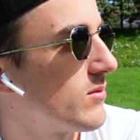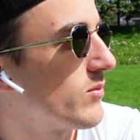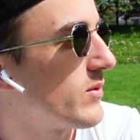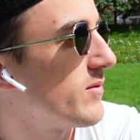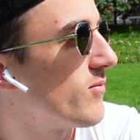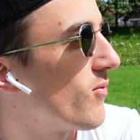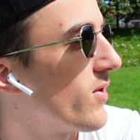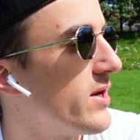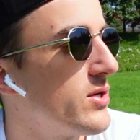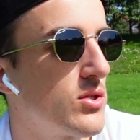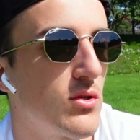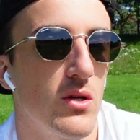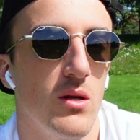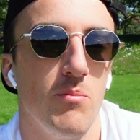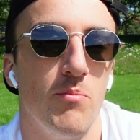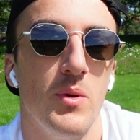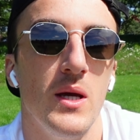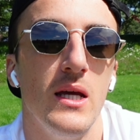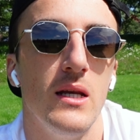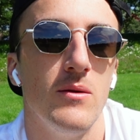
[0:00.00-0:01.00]
We've literally
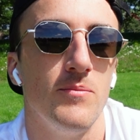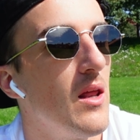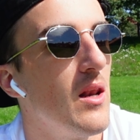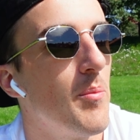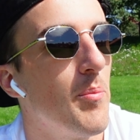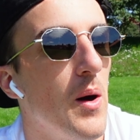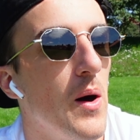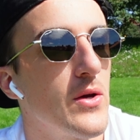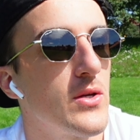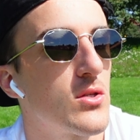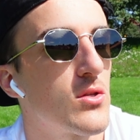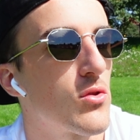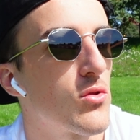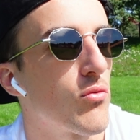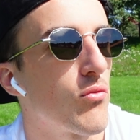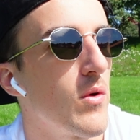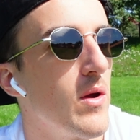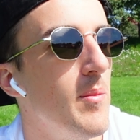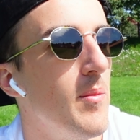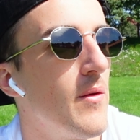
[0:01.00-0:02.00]
been in the past
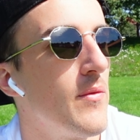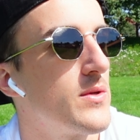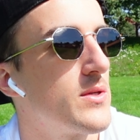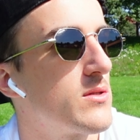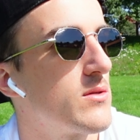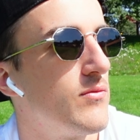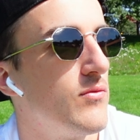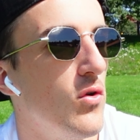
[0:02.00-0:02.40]
3 months,